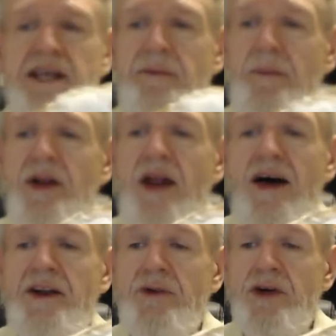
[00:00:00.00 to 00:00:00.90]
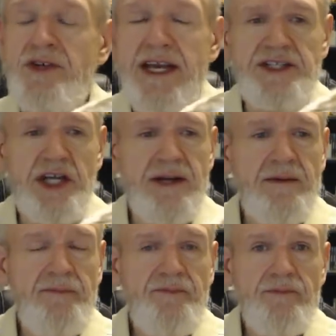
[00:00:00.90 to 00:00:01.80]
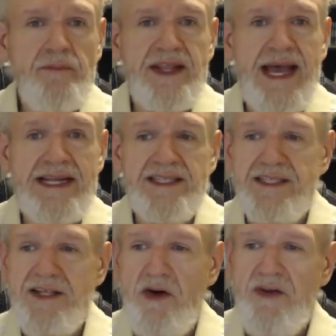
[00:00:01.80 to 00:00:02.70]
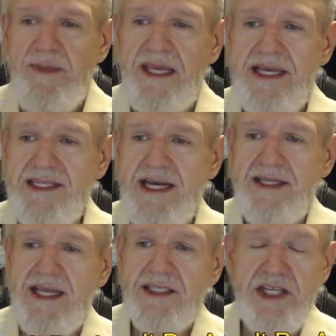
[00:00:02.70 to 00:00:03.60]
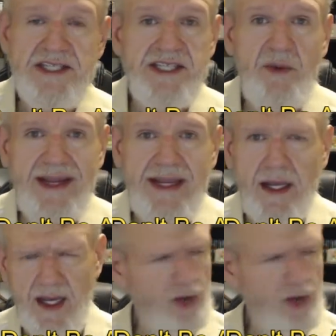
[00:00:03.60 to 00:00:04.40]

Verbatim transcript: come up a lot in rotation, but that's only because I think she's a que- a